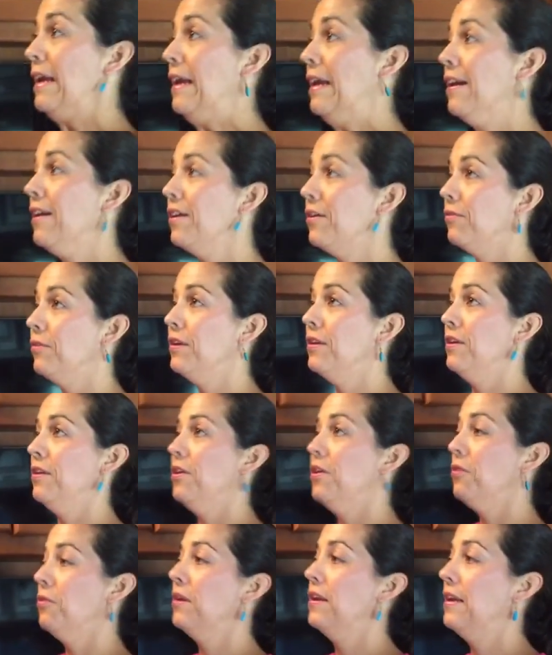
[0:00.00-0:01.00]
here, you wouldn't
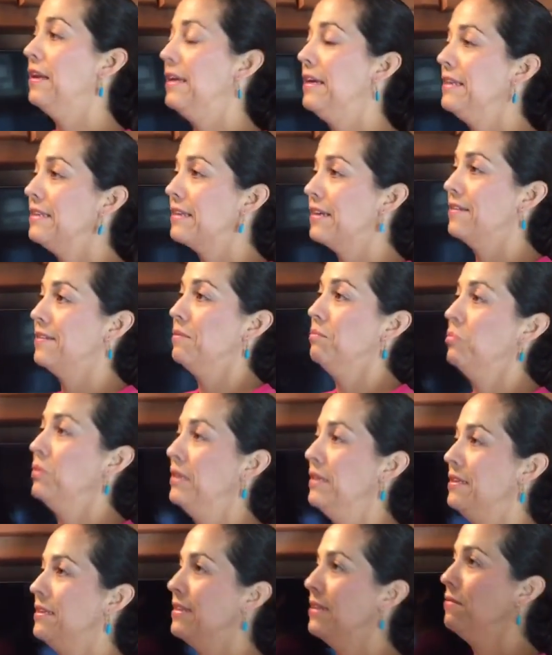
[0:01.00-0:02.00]
know what it is because it
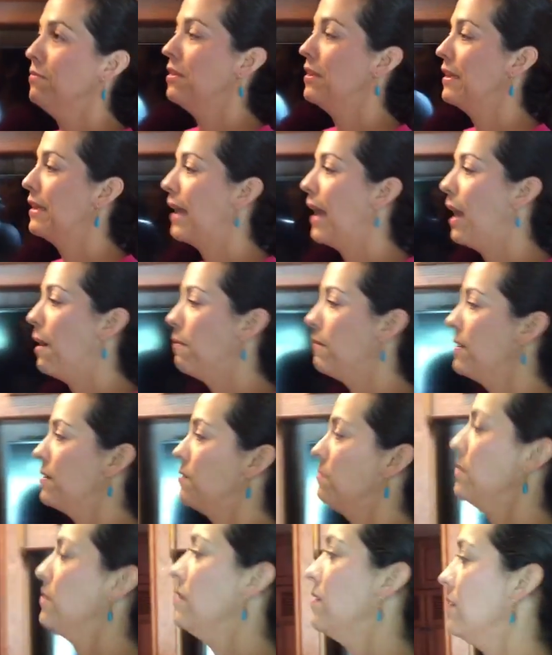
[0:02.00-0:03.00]
blends in with the
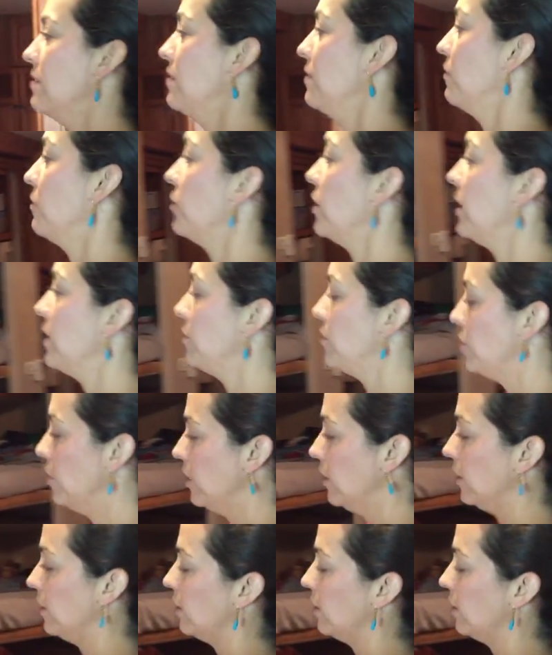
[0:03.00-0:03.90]
cabinets, but this is the fridge,